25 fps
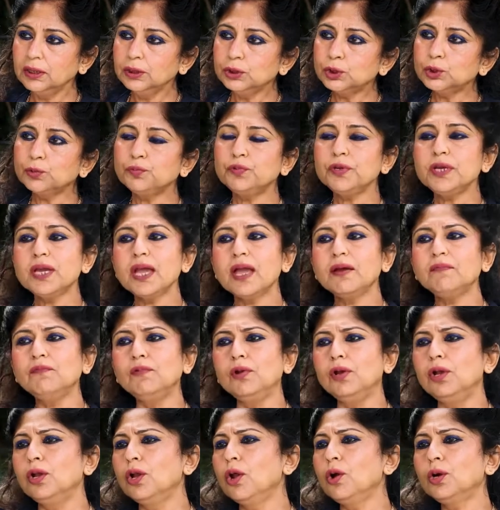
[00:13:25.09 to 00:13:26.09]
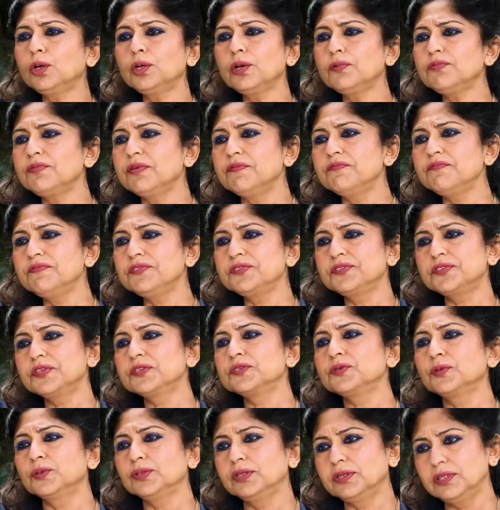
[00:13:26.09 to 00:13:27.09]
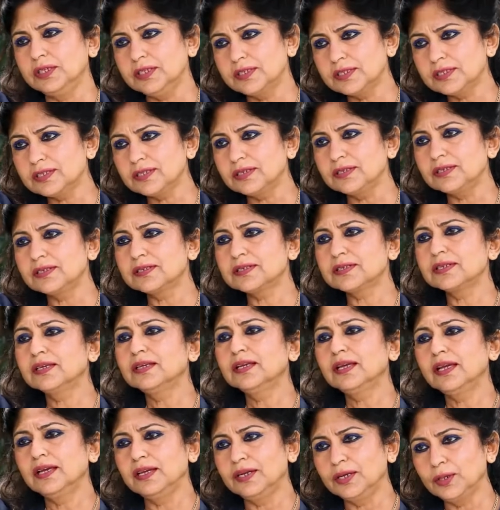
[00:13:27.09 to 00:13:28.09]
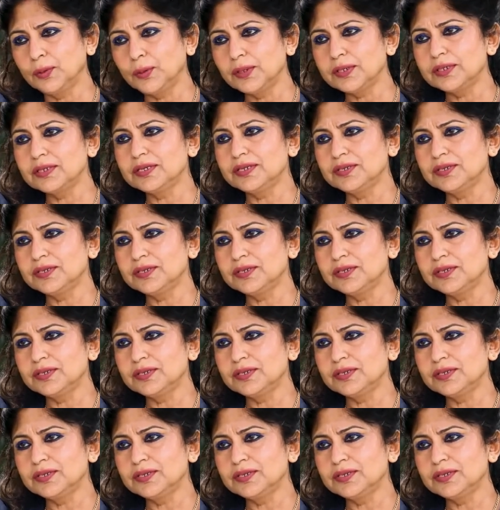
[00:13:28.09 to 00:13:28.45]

So we have a lot of emphasis on these things in Noida